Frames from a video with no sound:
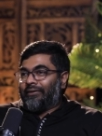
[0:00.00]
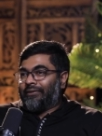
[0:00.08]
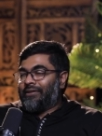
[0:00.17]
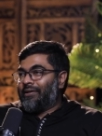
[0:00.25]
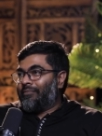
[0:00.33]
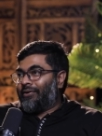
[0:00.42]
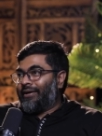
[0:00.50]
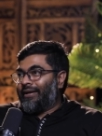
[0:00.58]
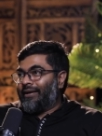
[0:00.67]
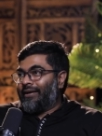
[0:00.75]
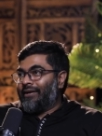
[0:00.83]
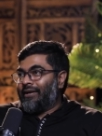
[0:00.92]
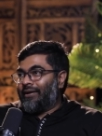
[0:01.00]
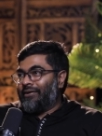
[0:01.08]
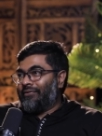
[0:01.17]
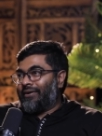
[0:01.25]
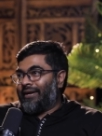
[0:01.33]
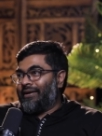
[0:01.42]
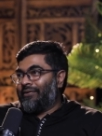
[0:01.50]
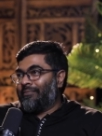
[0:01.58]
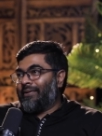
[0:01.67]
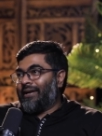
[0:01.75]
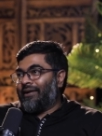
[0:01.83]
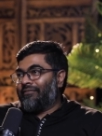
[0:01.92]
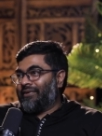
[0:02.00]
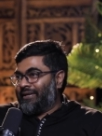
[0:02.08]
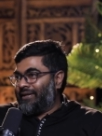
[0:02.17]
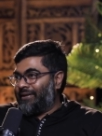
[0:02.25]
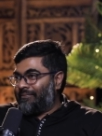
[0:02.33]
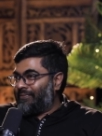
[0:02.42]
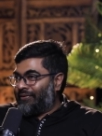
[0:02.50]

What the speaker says: in the morning and you try to plan for the day.